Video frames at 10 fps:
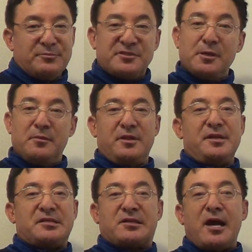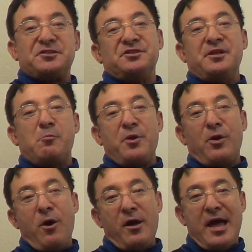some of the discussion that we
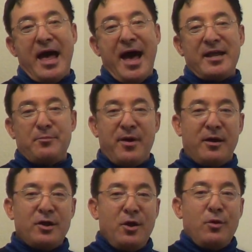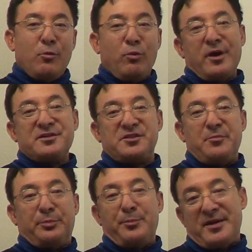all had about where's
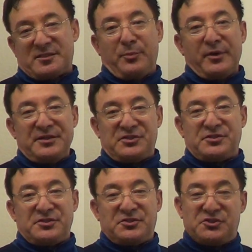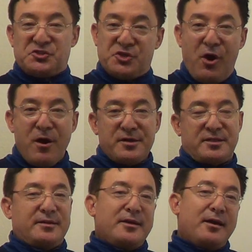the best place to start